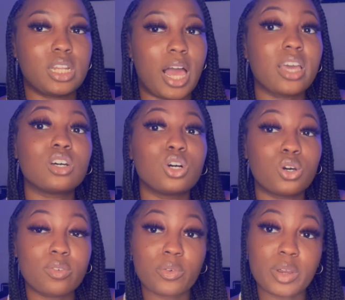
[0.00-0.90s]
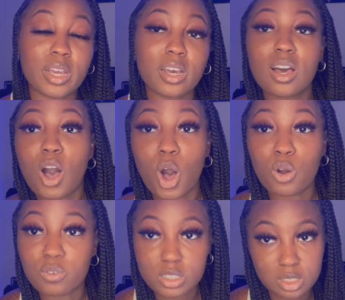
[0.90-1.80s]
like hovering
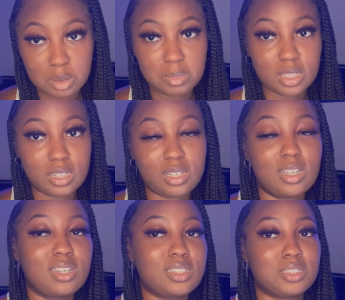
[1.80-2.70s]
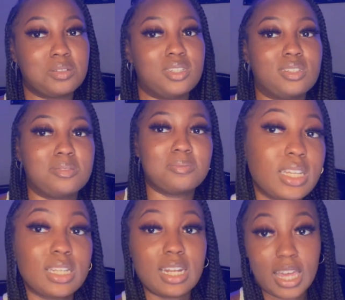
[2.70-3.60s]
over something. So yeah.
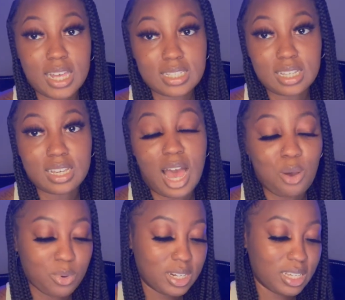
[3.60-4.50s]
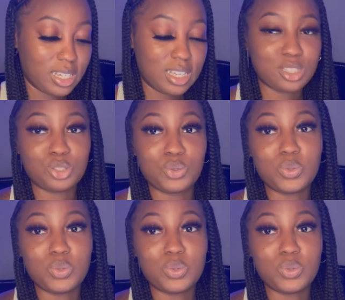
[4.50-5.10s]
The last thing I want to get into